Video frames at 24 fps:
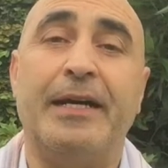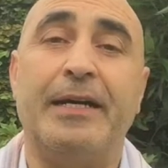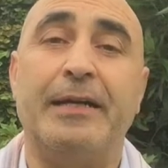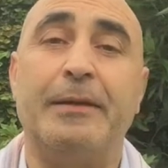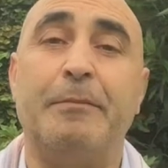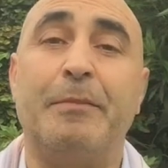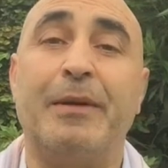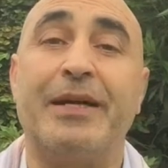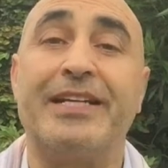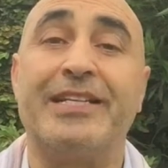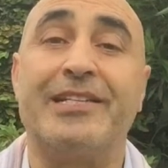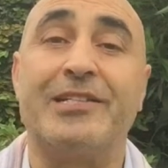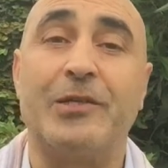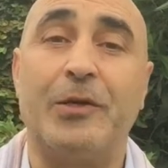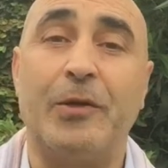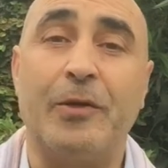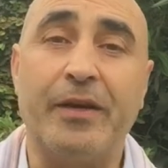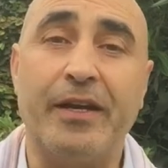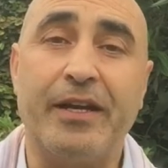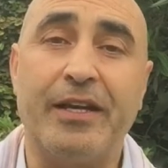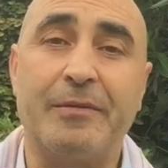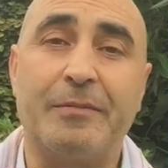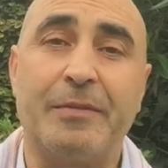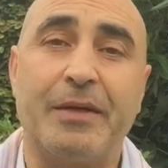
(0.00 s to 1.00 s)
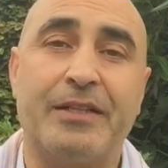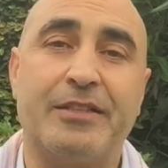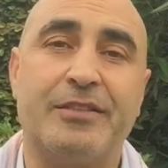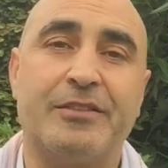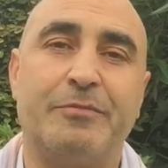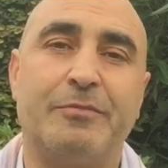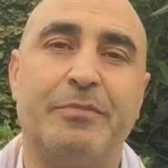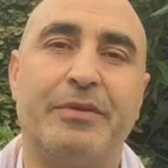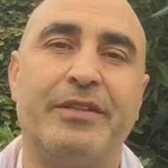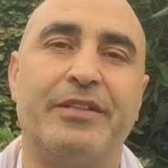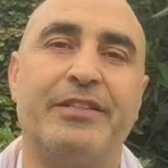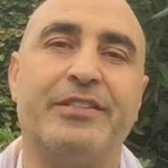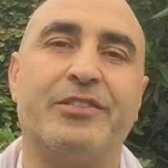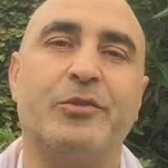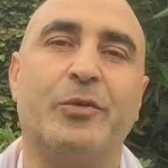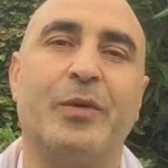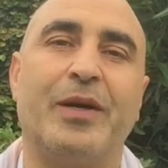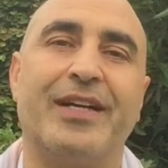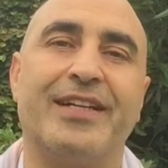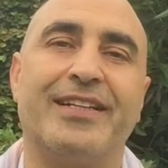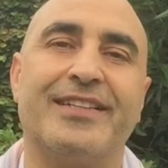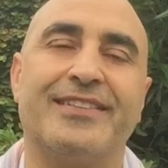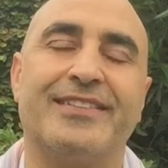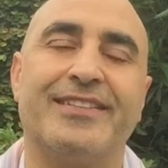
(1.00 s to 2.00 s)
by talking about
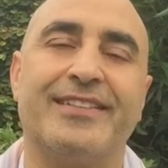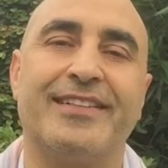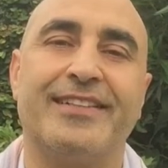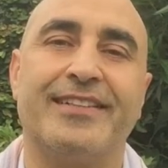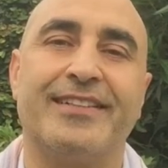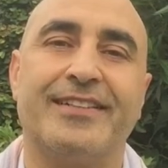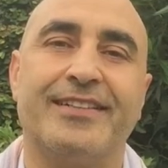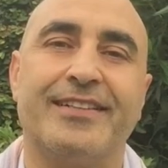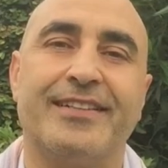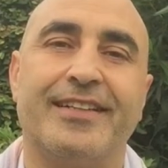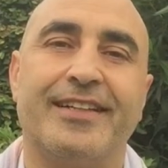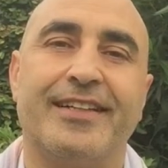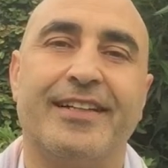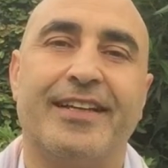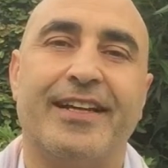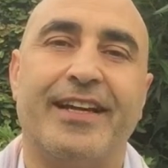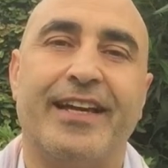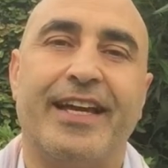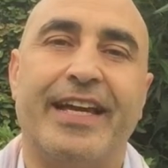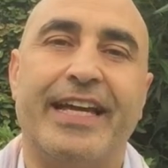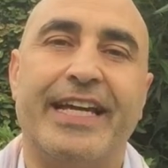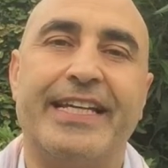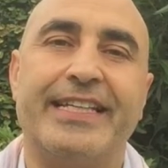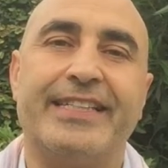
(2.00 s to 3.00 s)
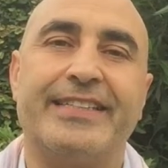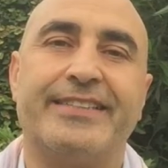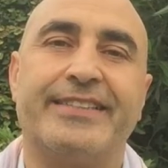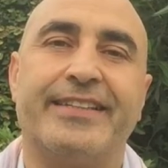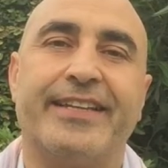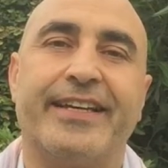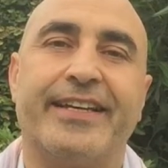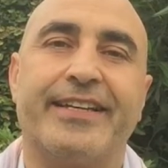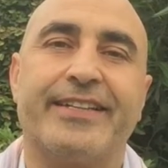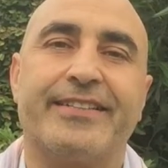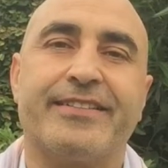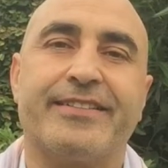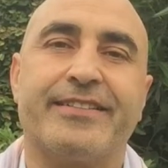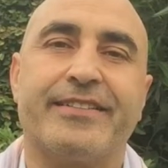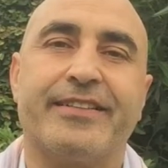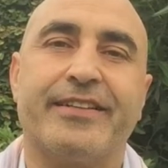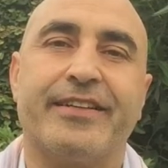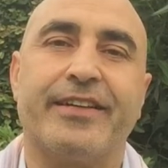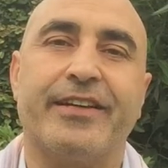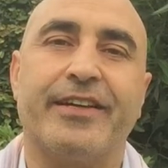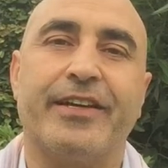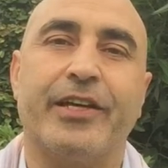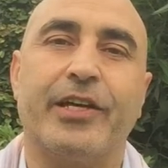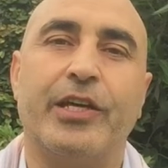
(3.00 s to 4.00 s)
spirituality is that
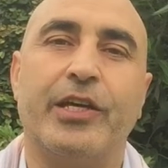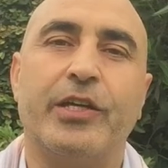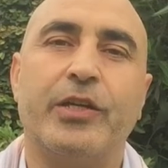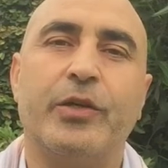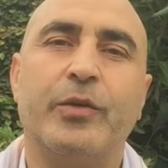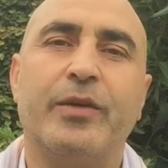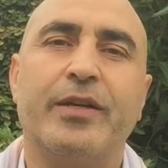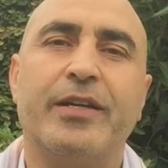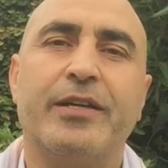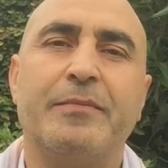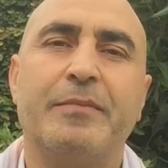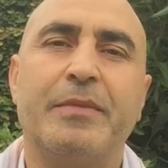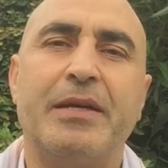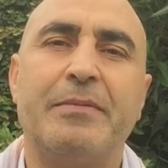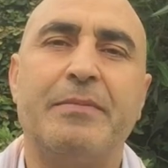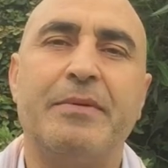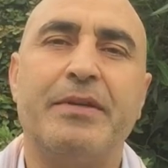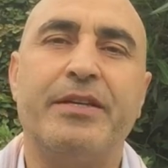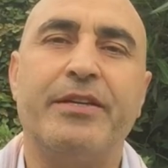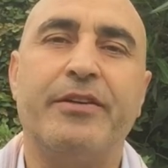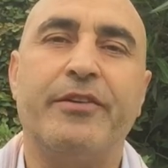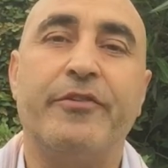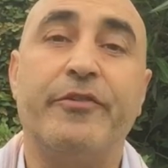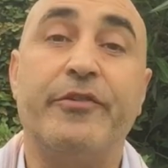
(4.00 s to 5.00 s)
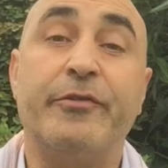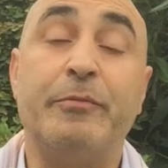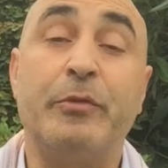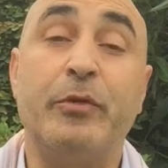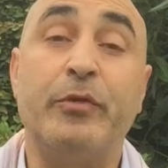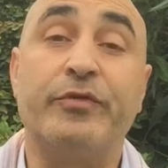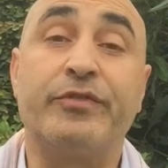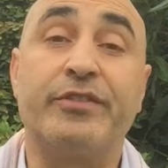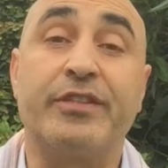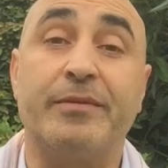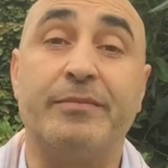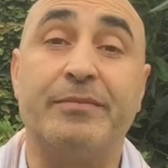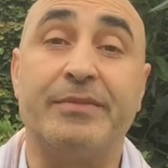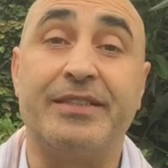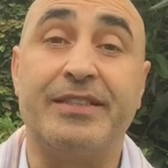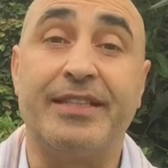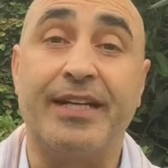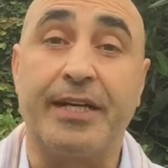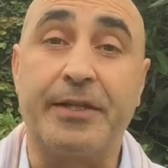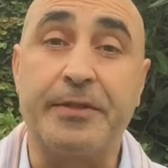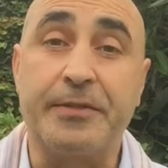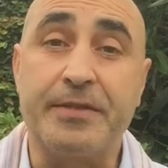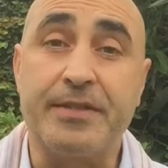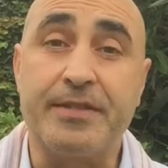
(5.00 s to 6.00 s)
you can maybe remove some
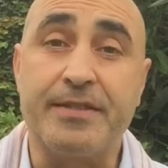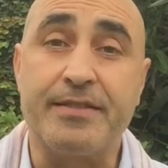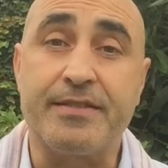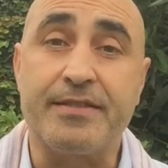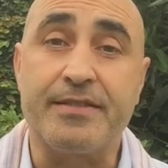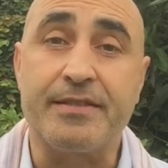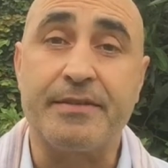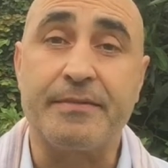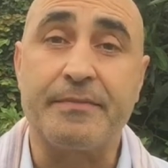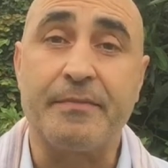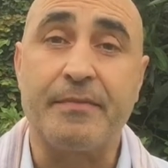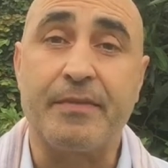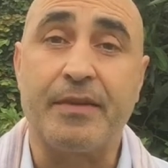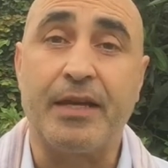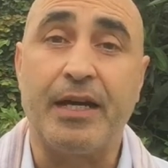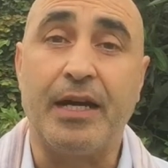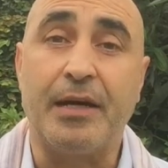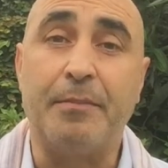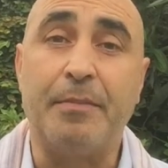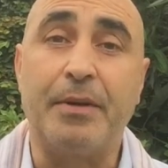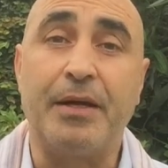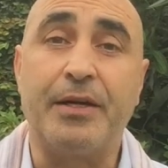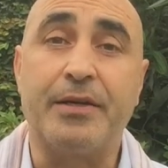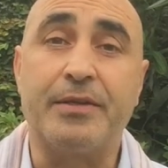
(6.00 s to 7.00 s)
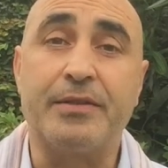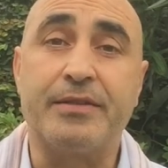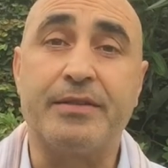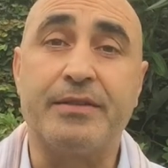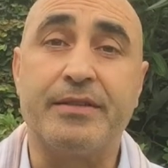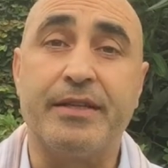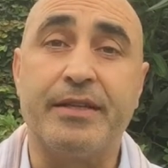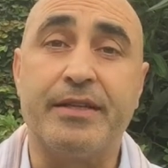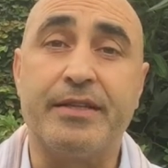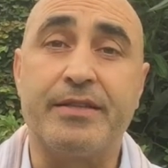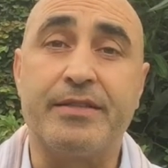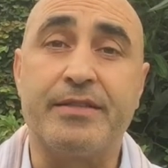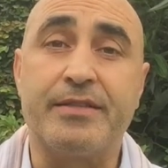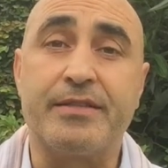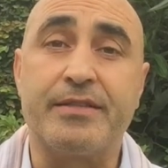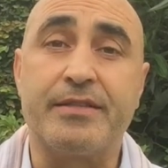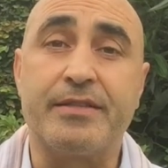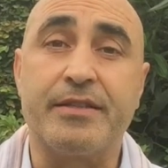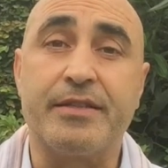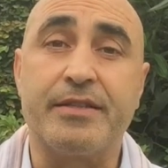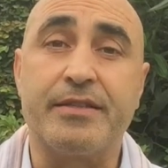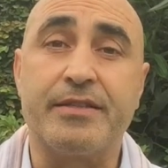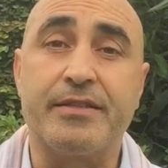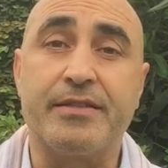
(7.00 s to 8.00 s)
doubts about its
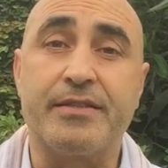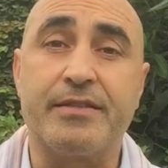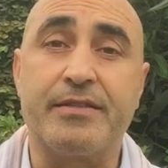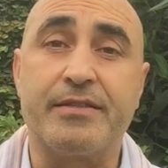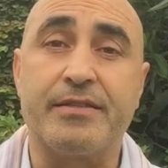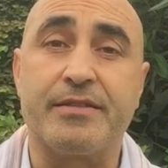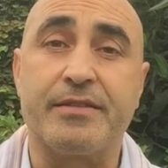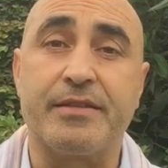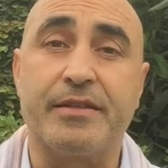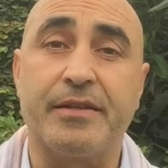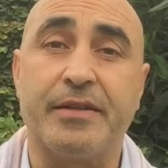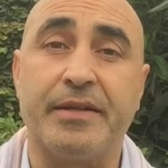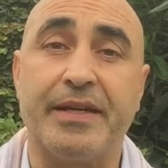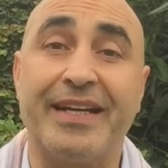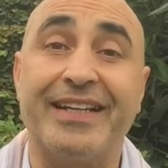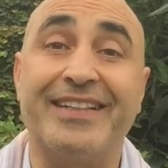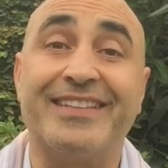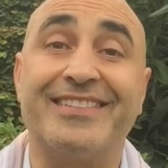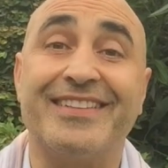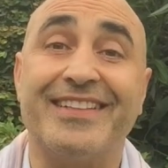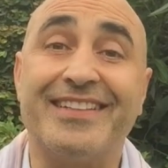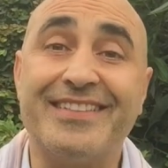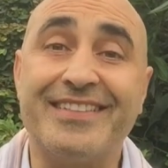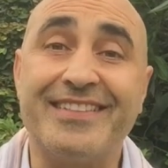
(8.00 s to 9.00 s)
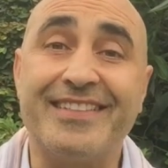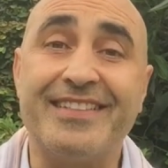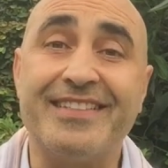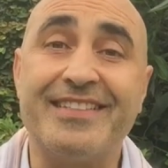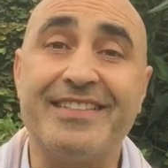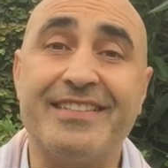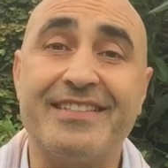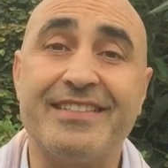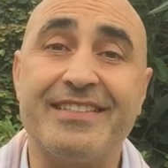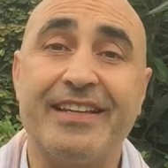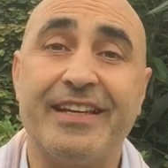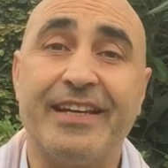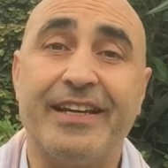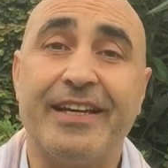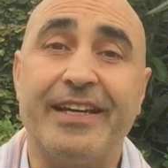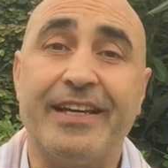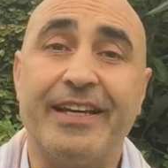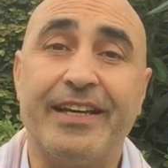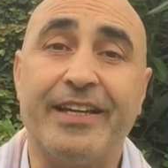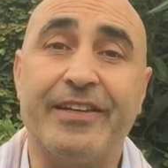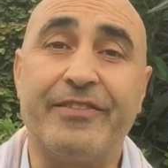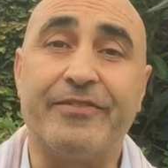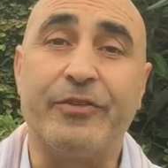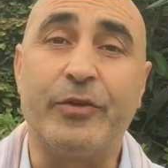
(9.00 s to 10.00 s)
existence.
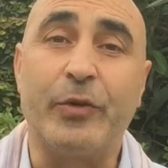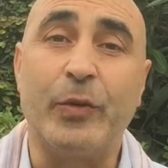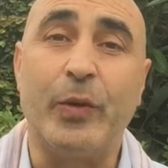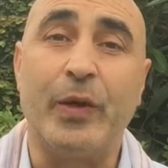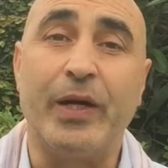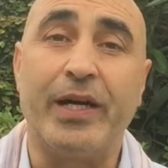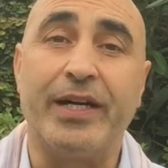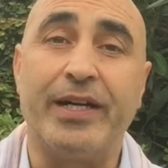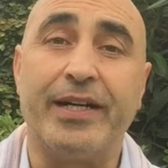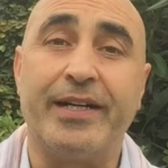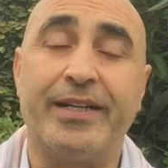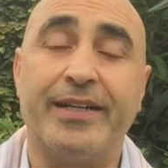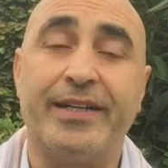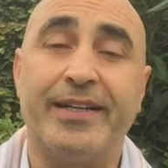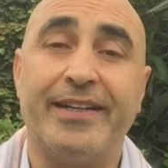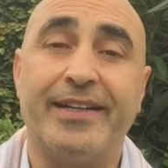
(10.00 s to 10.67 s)
If you are